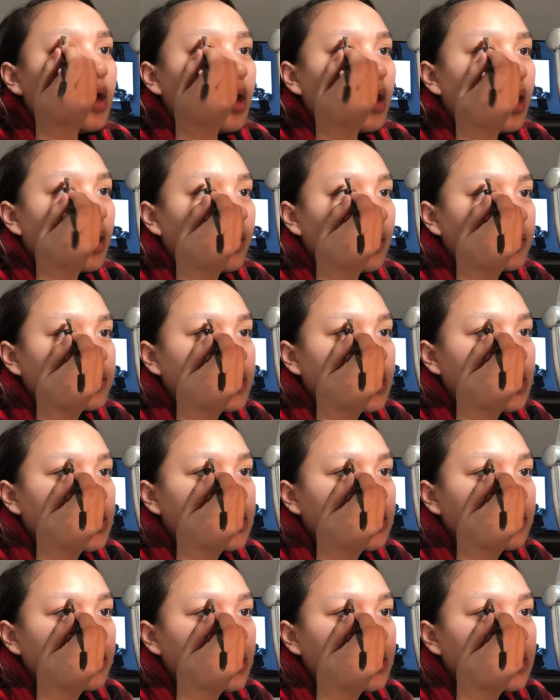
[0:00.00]
I'm
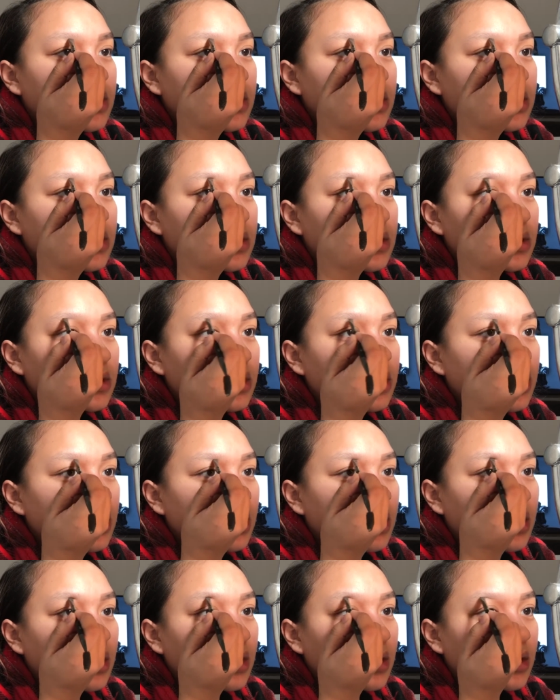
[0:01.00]
texting my sister,
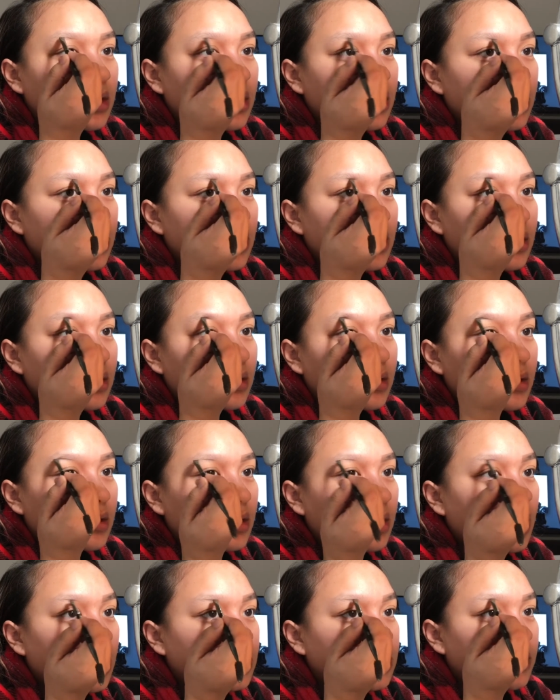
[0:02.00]
and
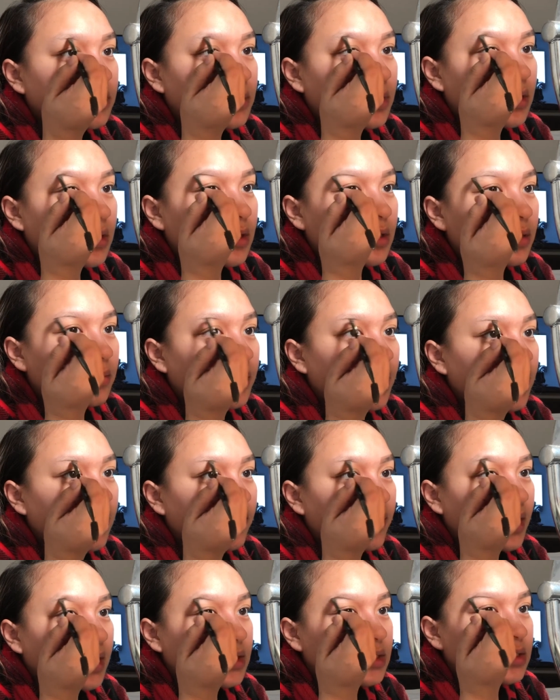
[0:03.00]
as I'm calling my
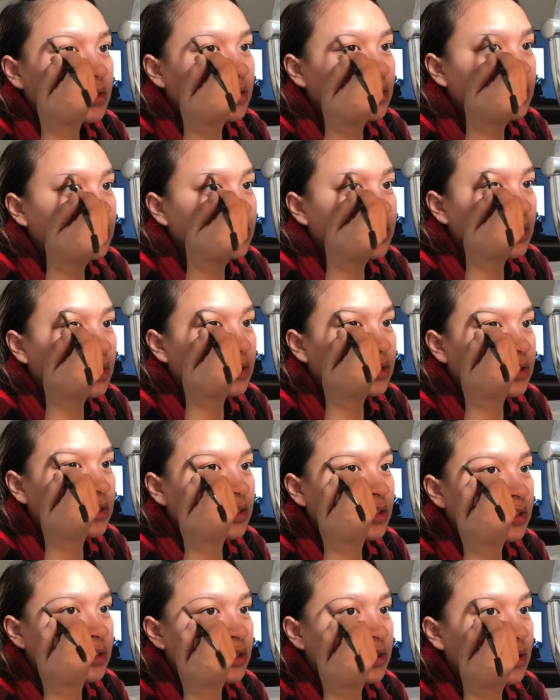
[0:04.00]
advice nurse, and
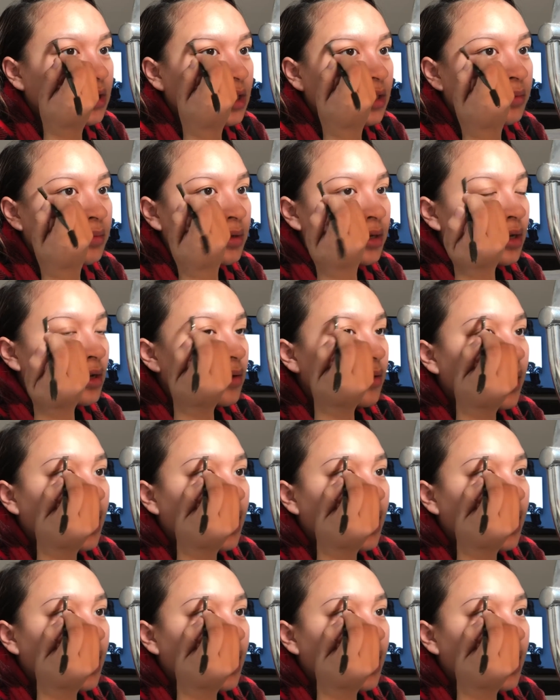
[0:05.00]
she's just letting me know,